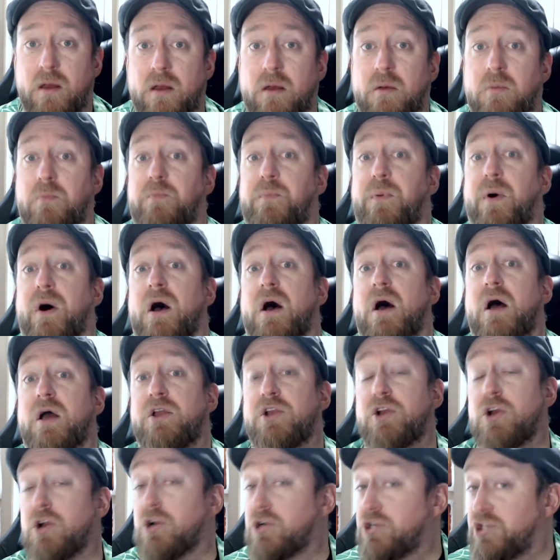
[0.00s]
but
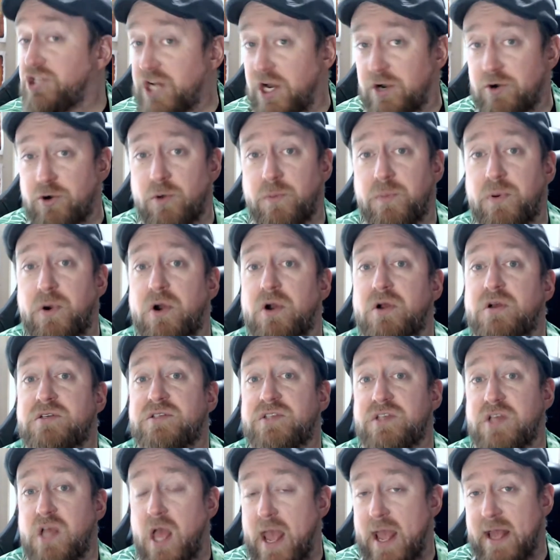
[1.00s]
your general
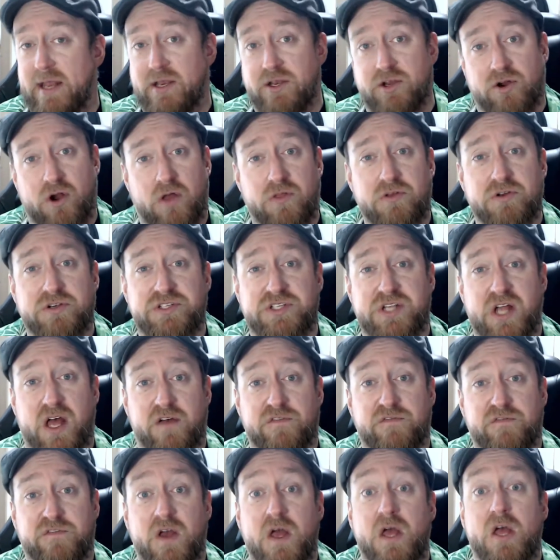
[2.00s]
perks and your other
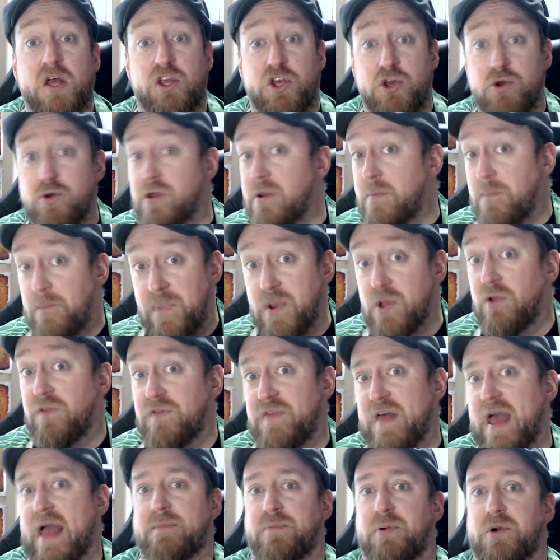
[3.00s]
stuff, you could build
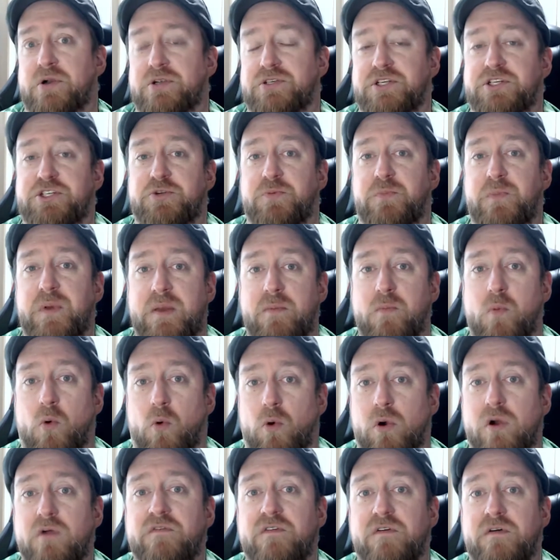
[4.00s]
that person to be
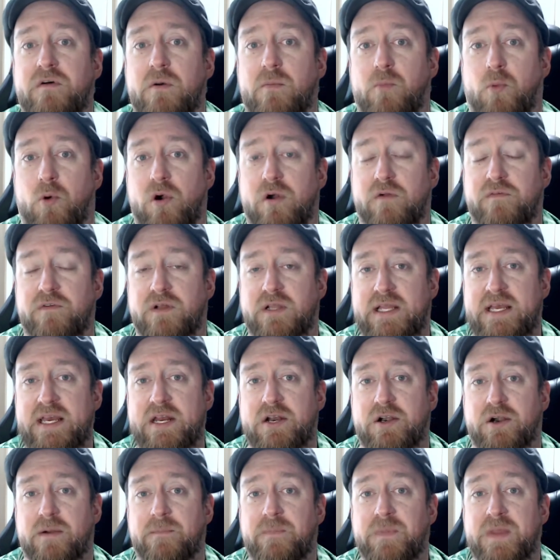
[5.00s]
more of a
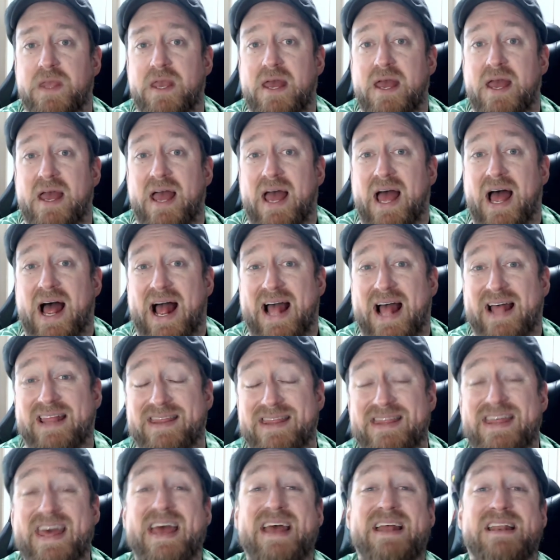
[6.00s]
leader. And
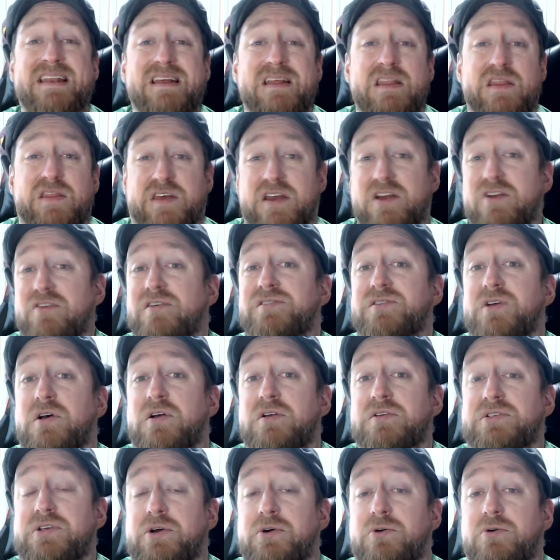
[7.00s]
then there is
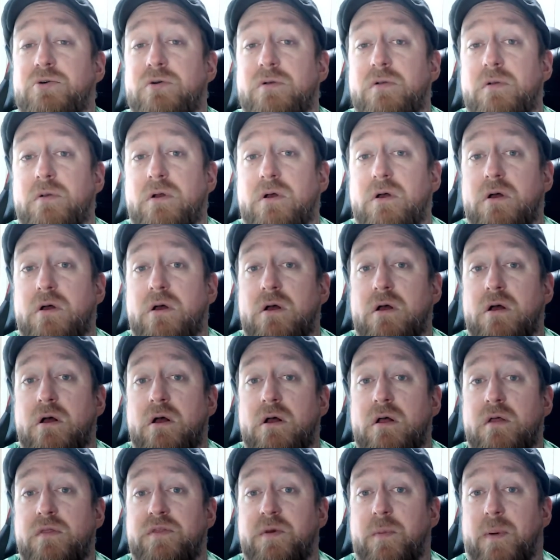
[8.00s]
also
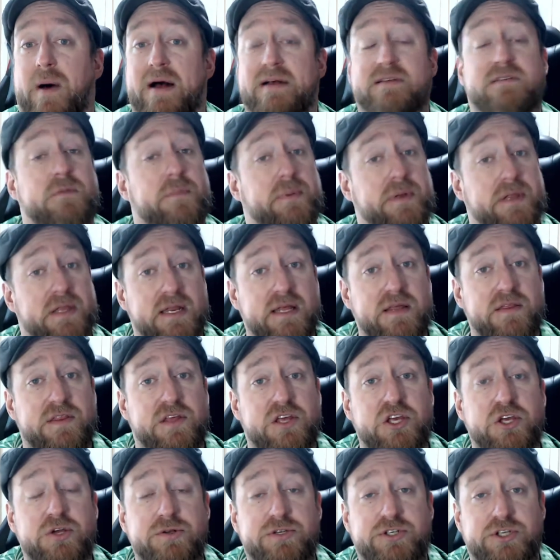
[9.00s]
the possibility that
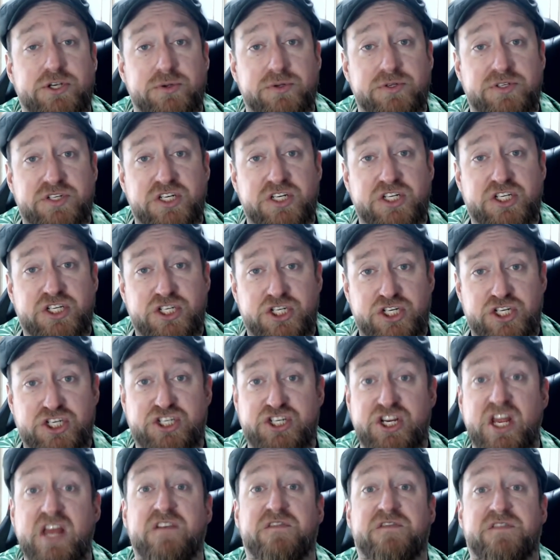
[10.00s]
you choose to
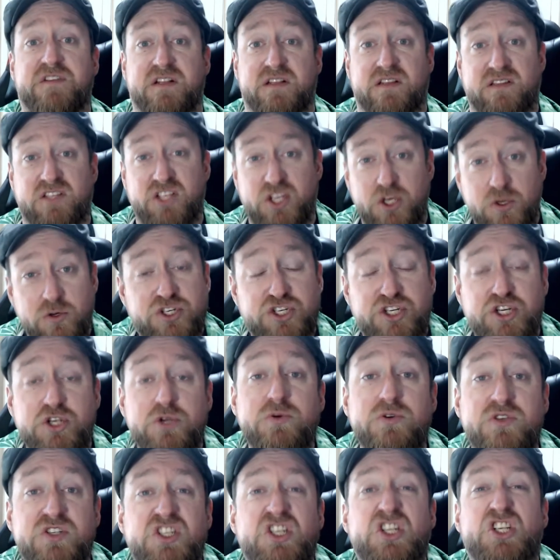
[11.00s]
shift. You
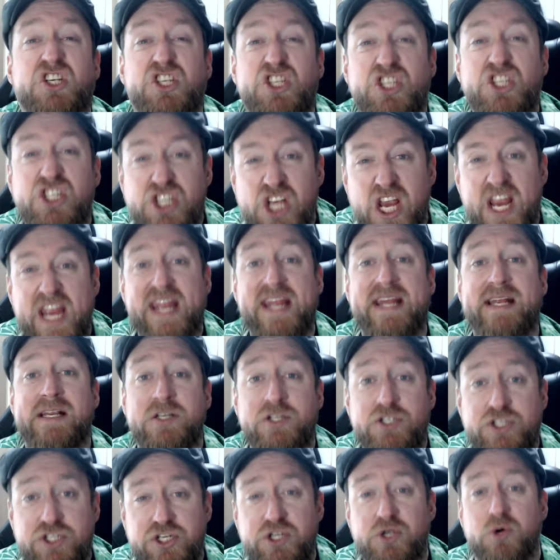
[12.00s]
choose to
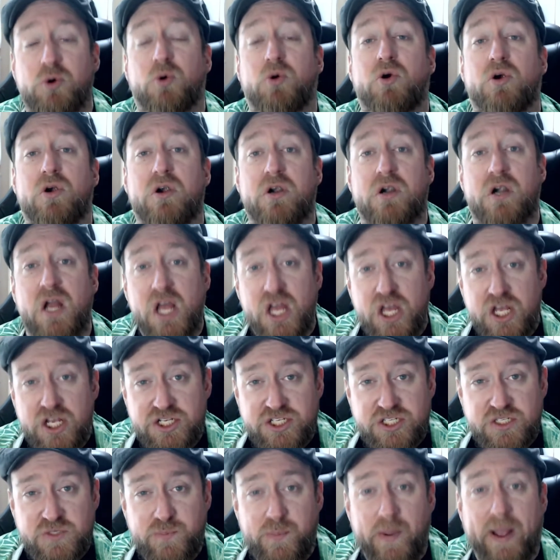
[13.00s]
change your
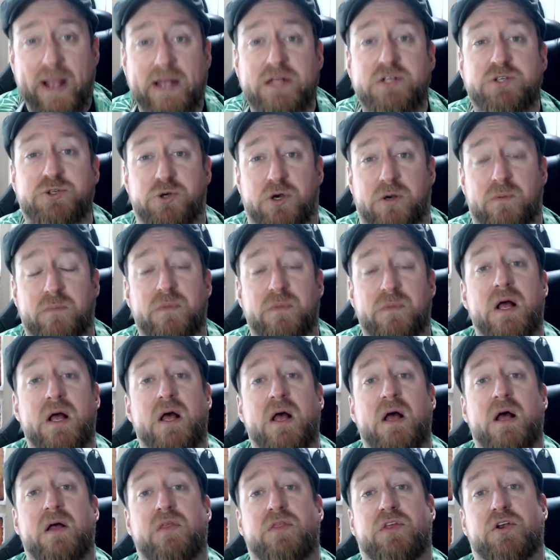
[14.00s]
spectrum.
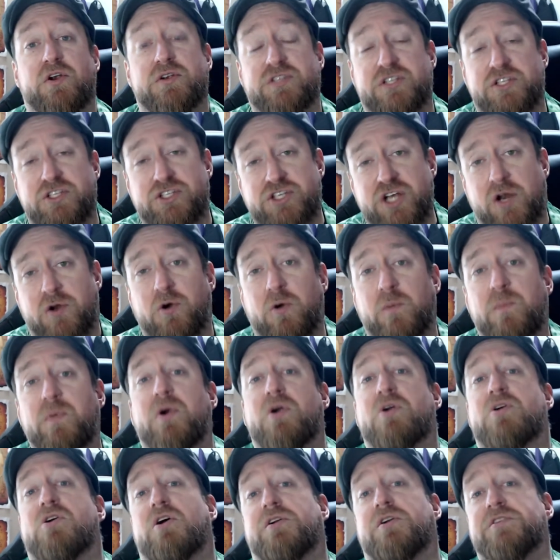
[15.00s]
There is a general
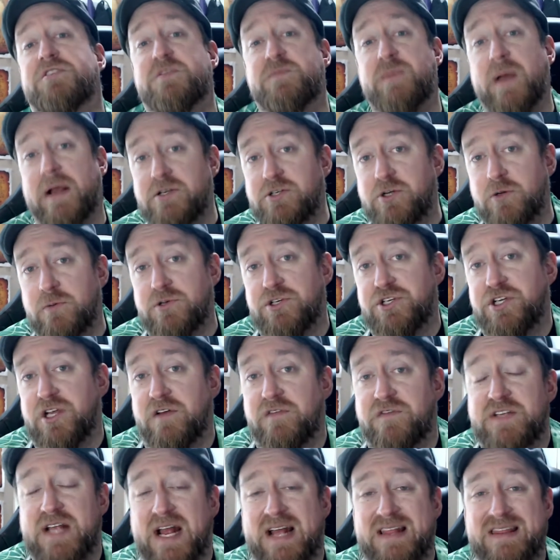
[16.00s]
perk called Spectrum
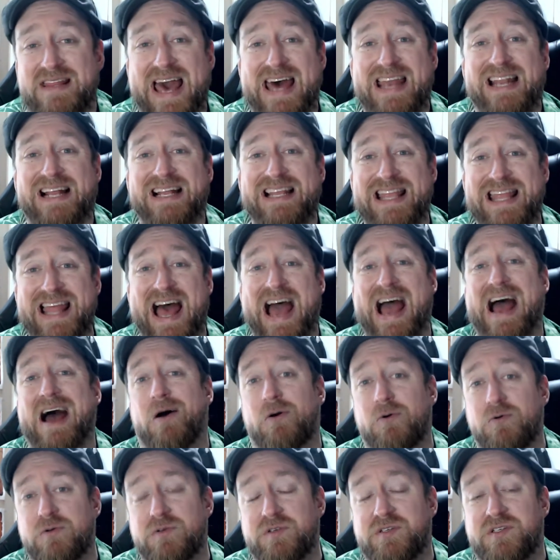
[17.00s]
Shift, and that
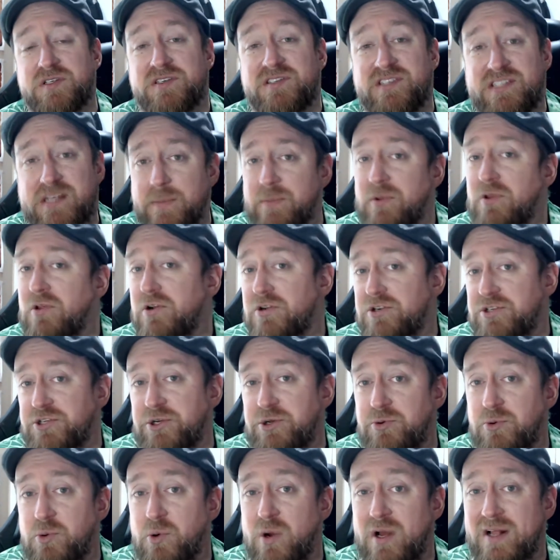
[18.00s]
allows, similar
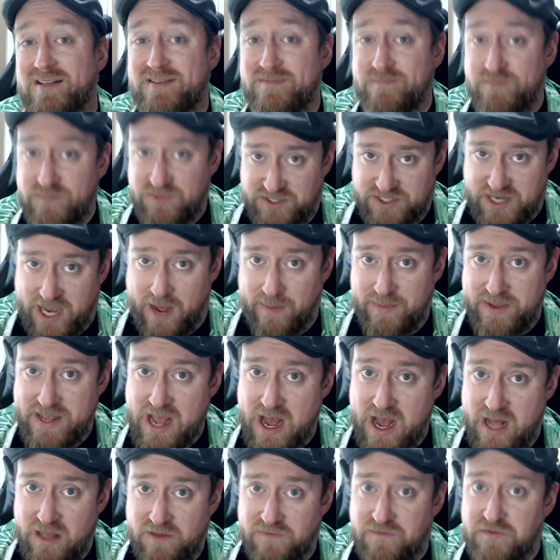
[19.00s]
to what Tommy
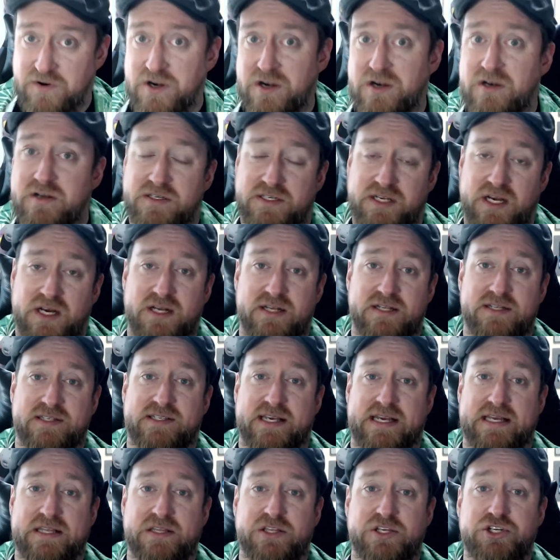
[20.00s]
Oliver does
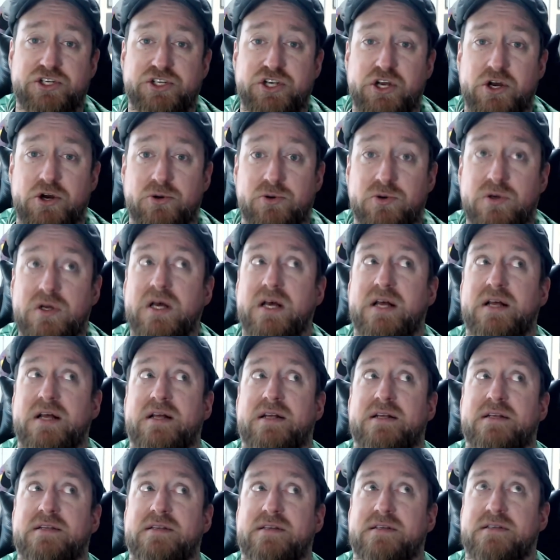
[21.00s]
in the show
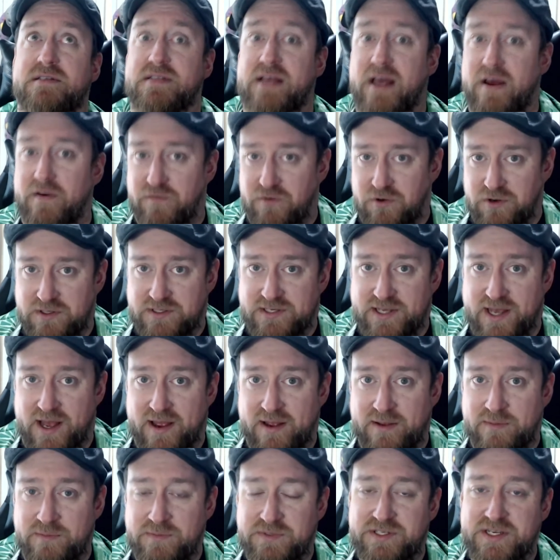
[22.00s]
several
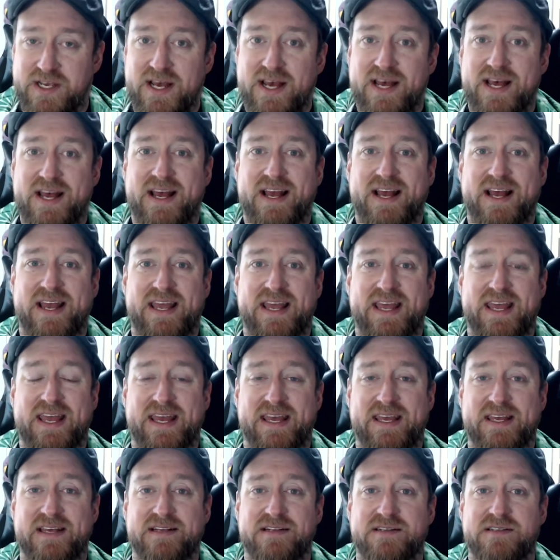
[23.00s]
times,
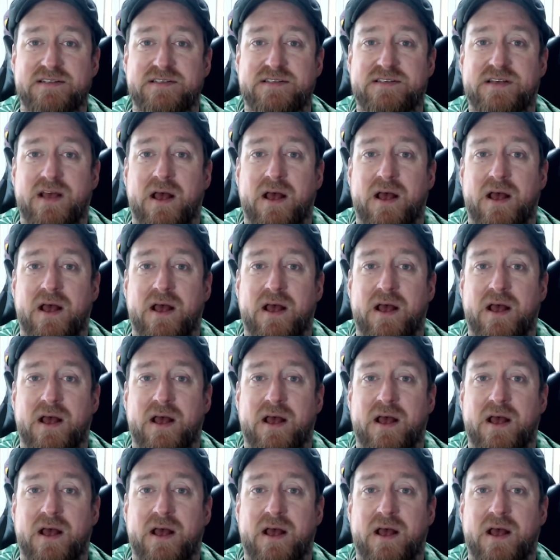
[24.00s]
is